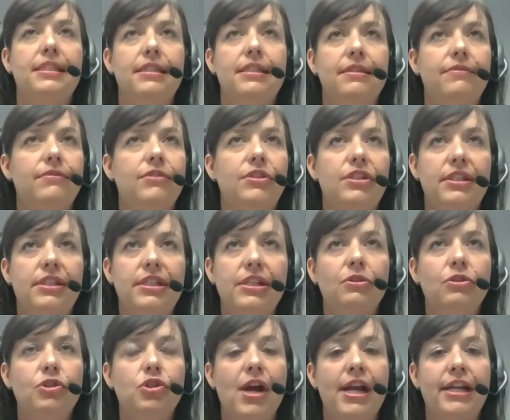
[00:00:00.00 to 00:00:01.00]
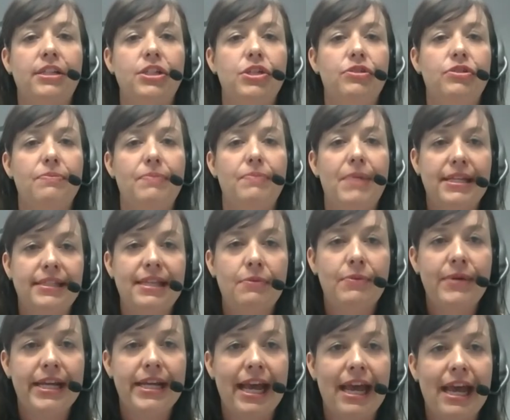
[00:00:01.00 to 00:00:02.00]
still trying to do the best that
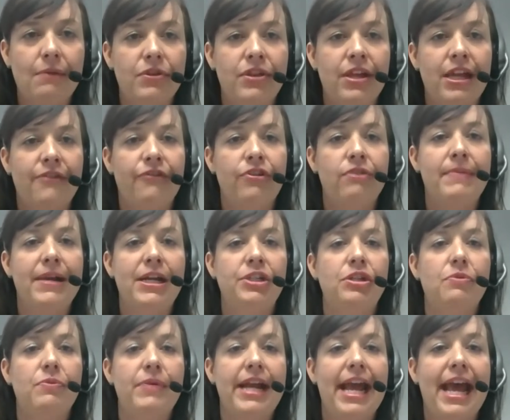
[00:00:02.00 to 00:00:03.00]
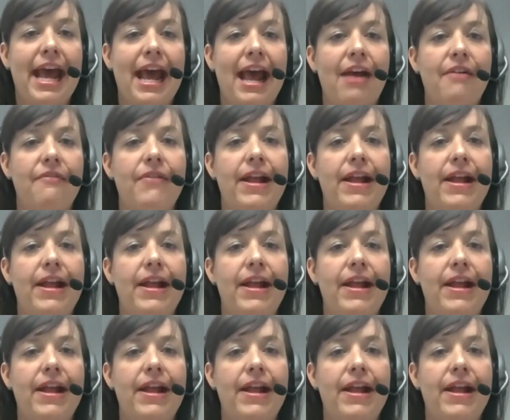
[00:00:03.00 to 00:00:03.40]
we can with the information we have.